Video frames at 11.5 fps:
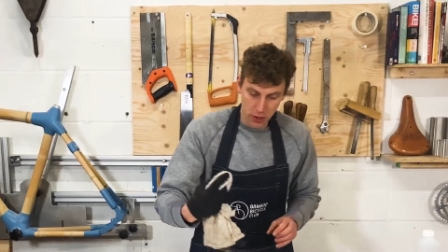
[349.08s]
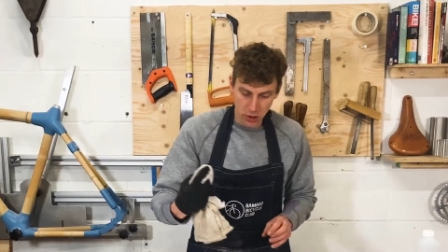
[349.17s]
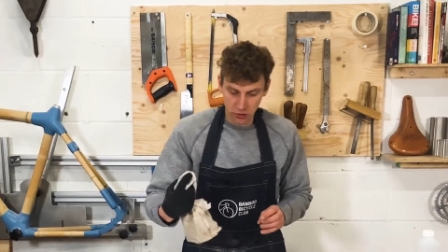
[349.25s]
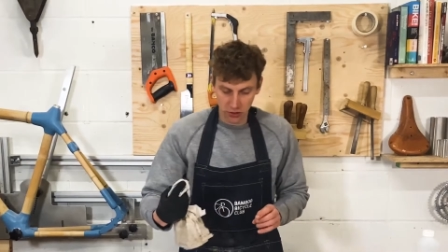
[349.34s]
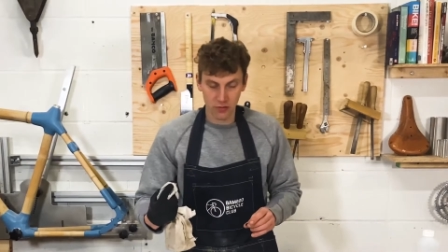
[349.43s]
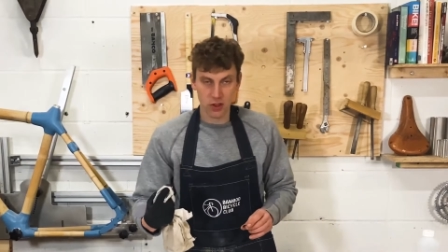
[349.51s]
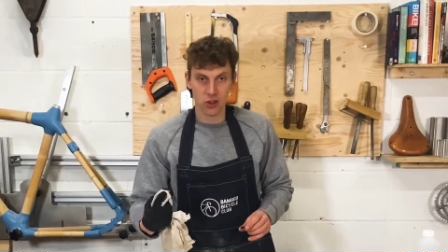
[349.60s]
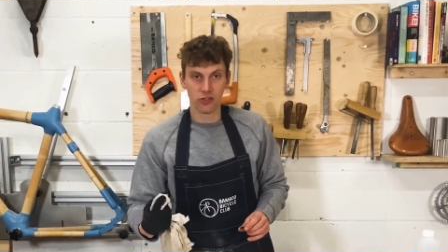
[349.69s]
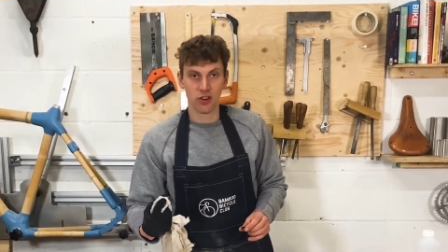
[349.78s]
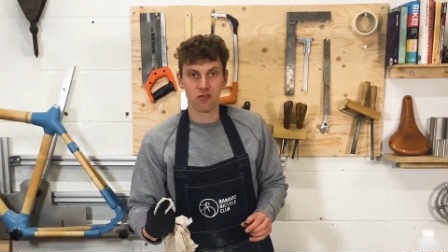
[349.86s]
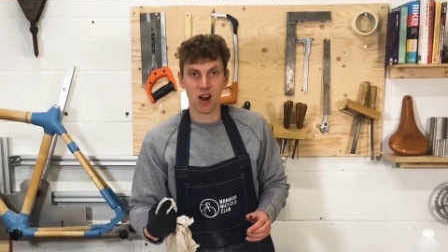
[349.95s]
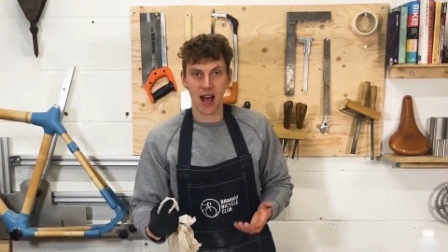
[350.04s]
the beauty of
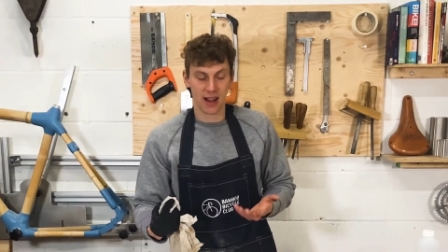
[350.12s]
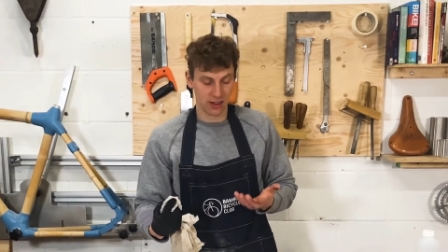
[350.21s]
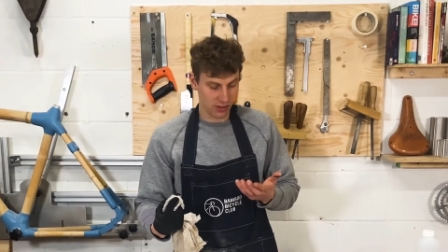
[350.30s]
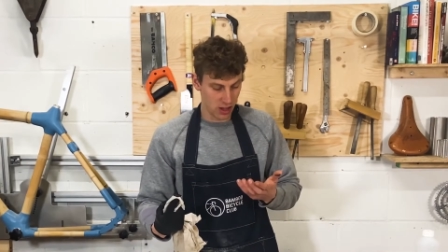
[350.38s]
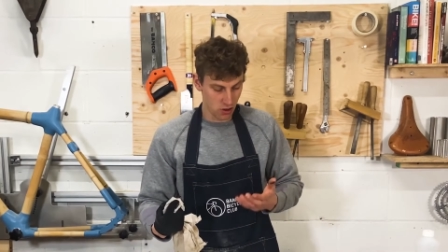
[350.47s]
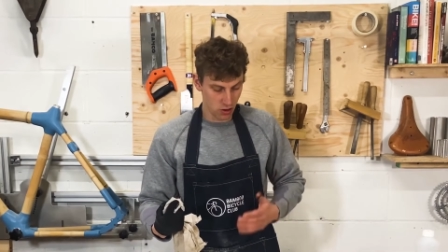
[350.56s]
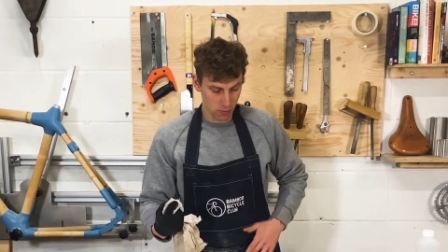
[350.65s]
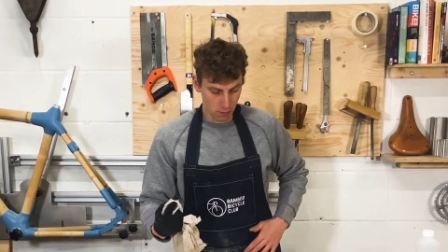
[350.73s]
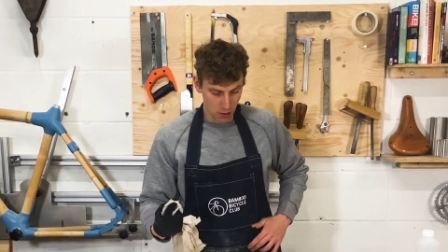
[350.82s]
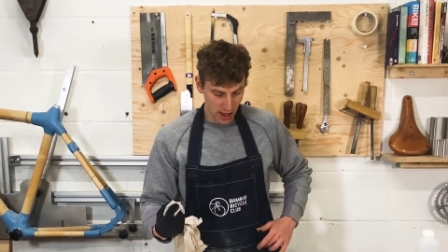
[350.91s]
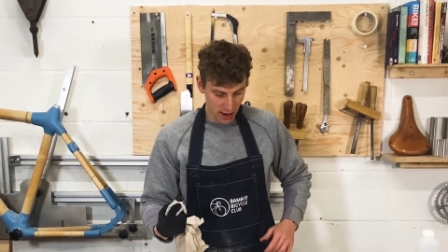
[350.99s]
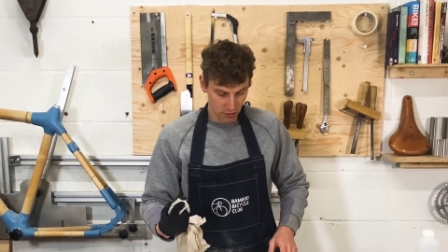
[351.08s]
using a rag is that you can
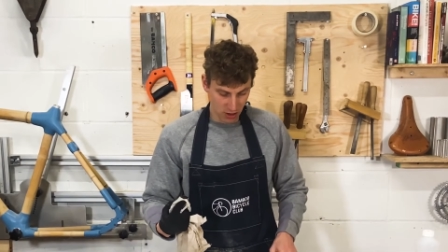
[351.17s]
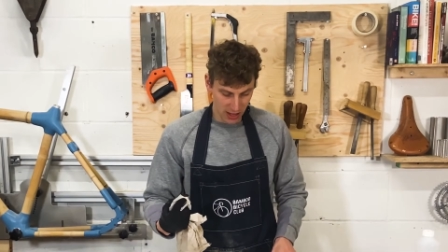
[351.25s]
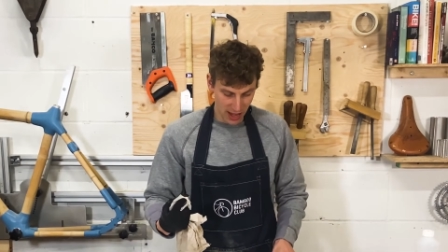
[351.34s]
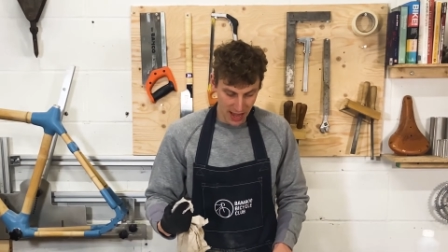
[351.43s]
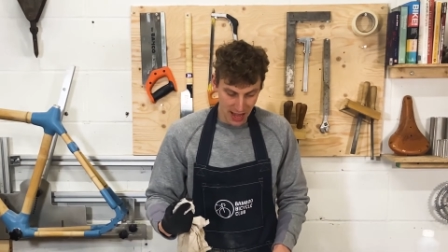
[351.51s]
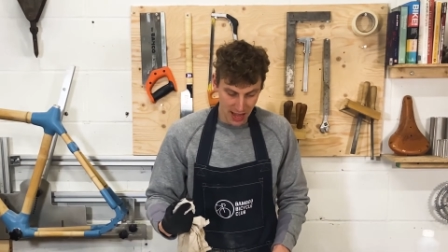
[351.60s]
apply it really